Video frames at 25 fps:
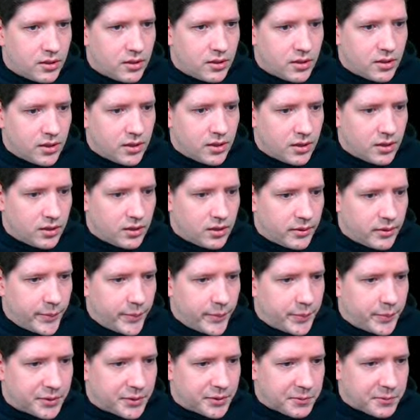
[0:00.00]

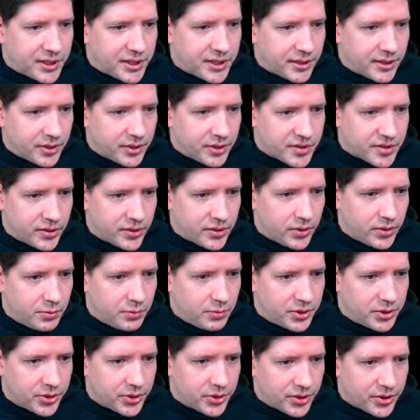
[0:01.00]
But we could
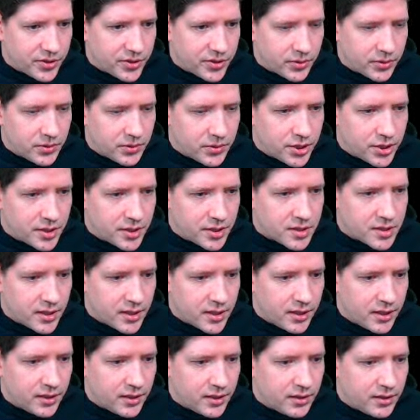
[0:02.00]
also just
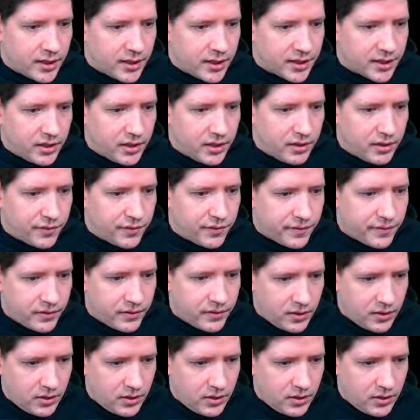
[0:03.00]
say, like, if